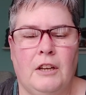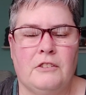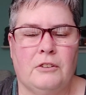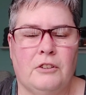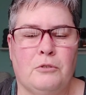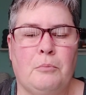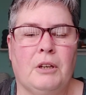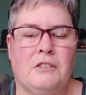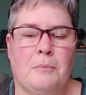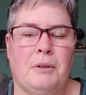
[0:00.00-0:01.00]
So this one
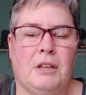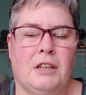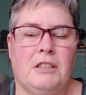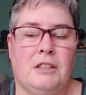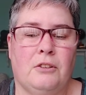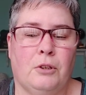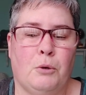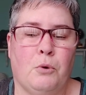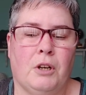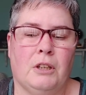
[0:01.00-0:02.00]
picks up in
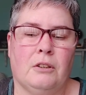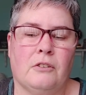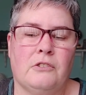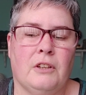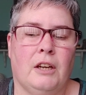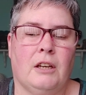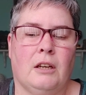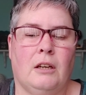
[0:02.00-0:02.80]
1931, it looks like.